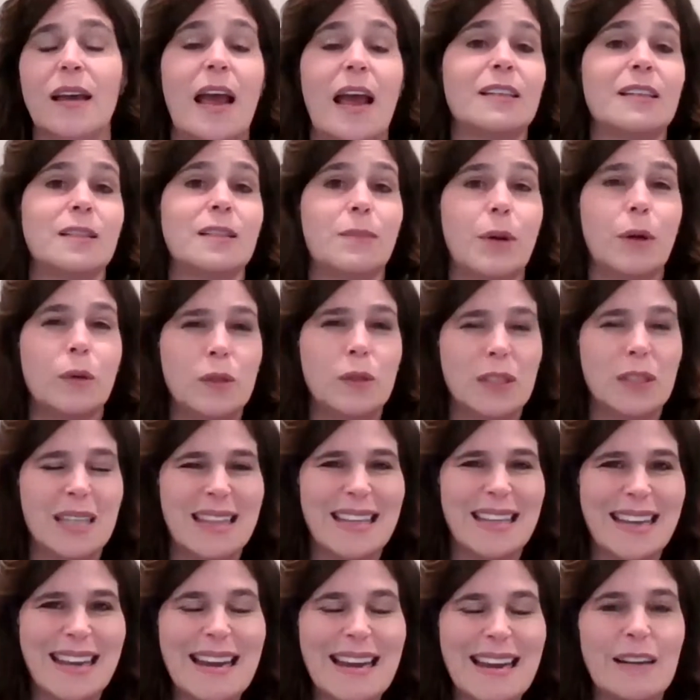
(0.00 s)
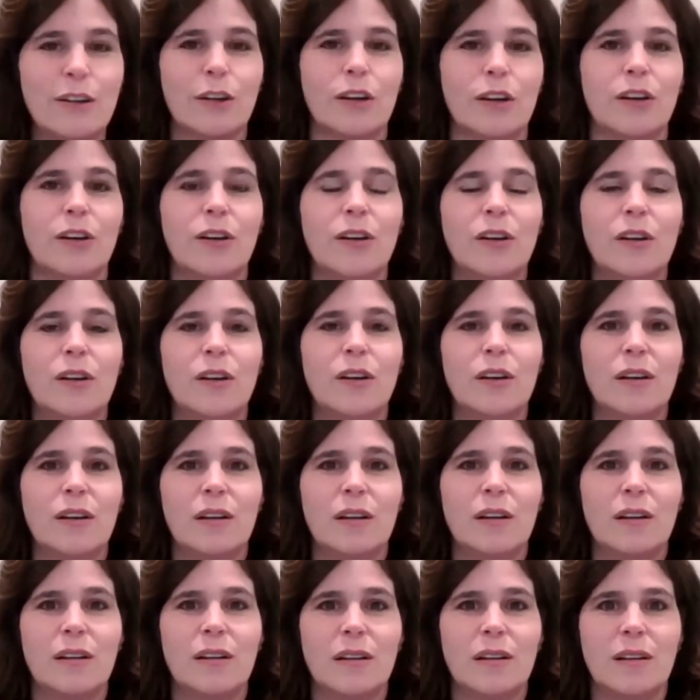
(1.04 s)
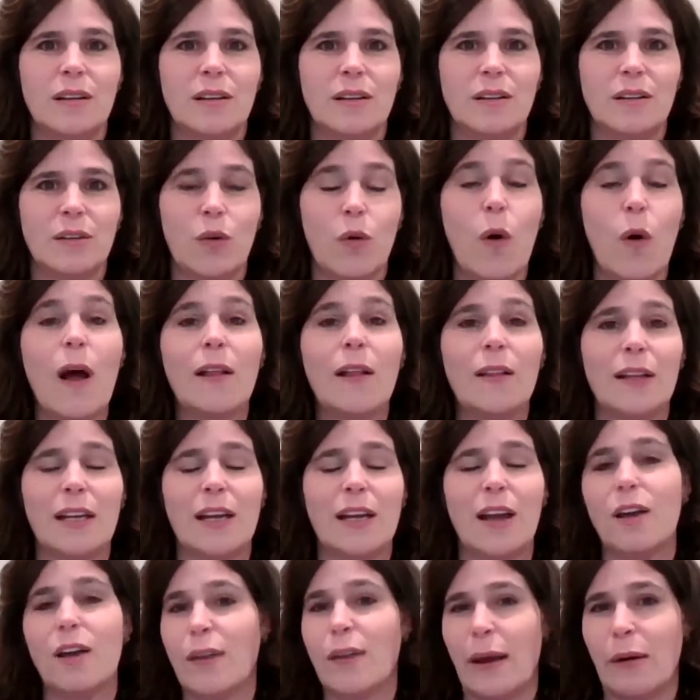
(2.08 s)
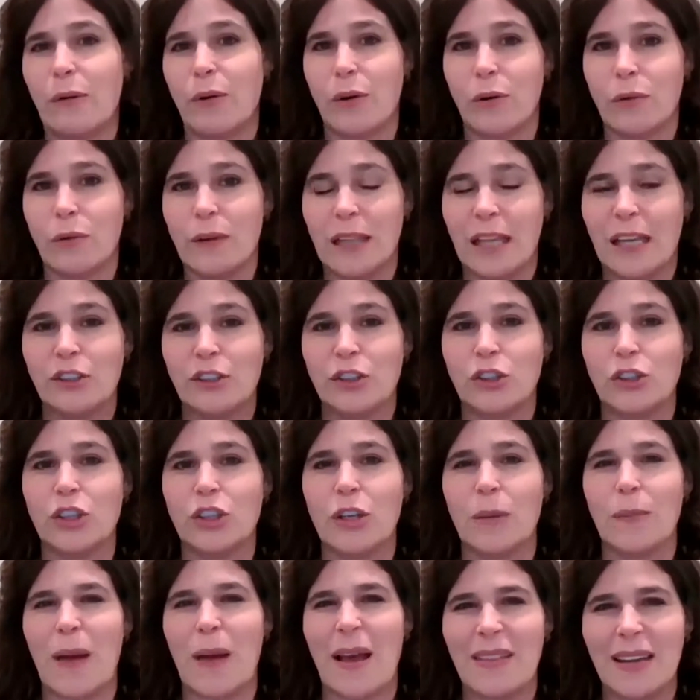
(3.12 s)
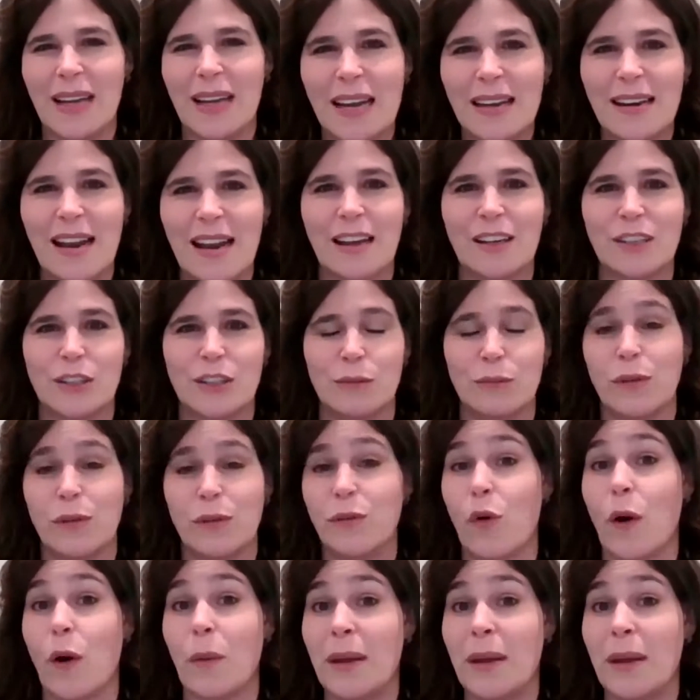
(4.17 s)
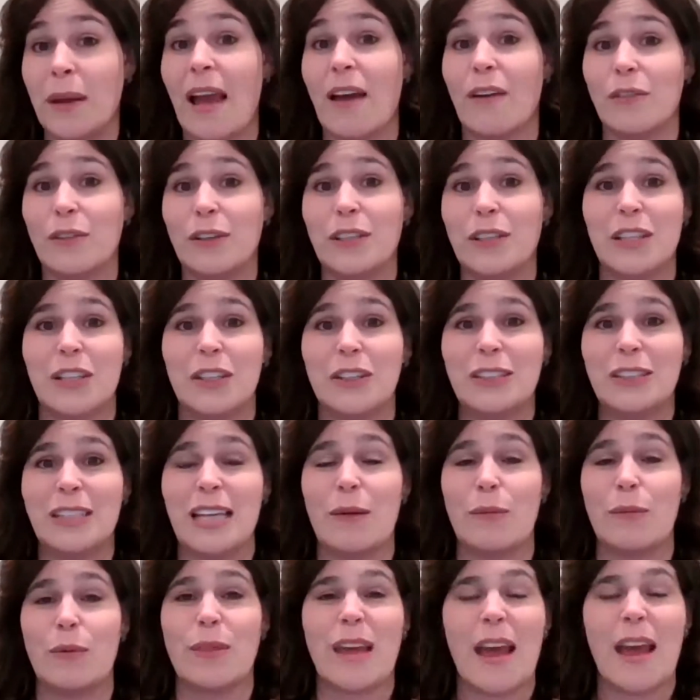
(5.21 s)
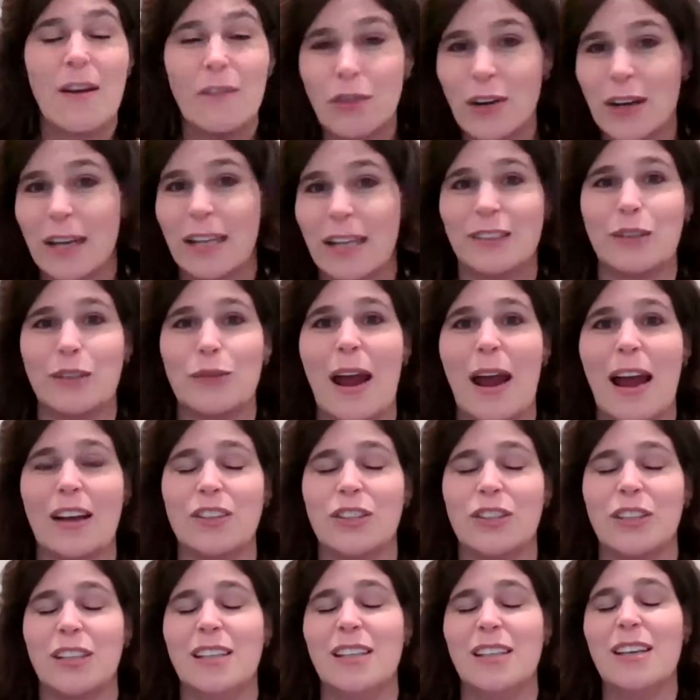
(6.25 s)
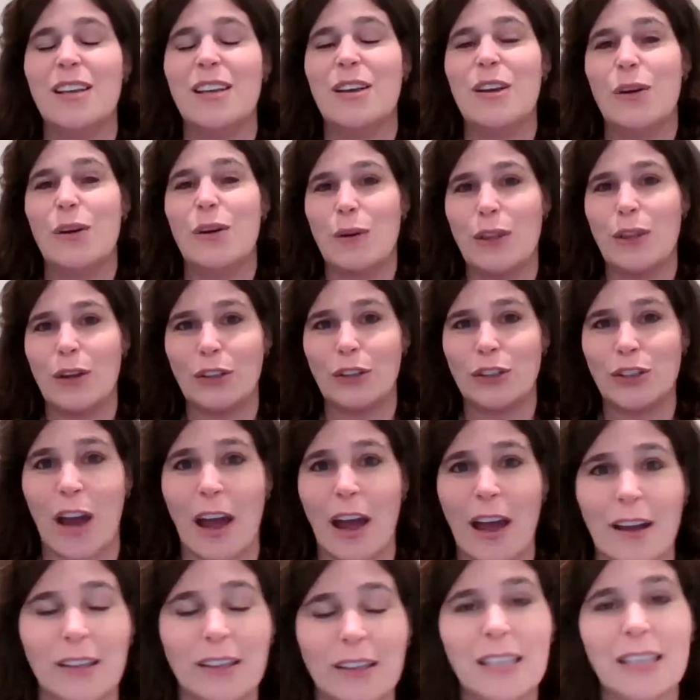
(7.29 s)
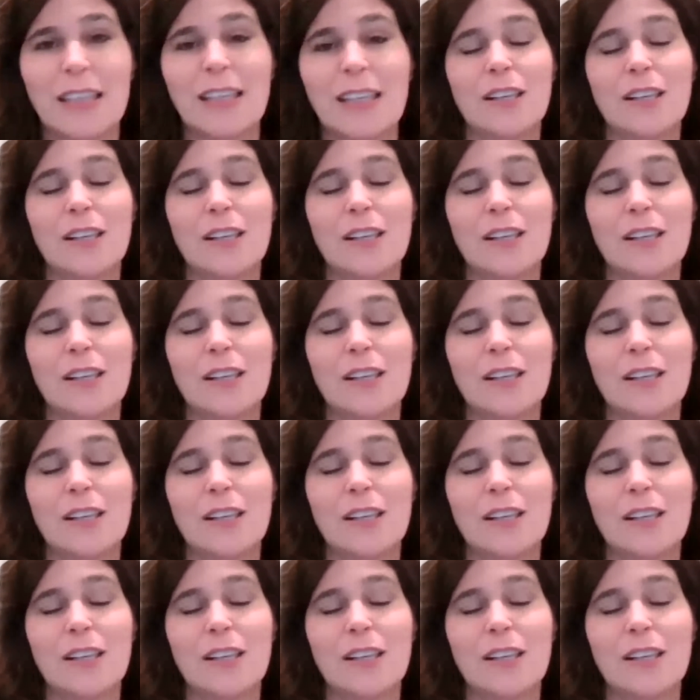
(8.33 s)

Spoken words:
as opposed to the inner quality of our relationship and the connection we're forming every single day with every interaction with our child.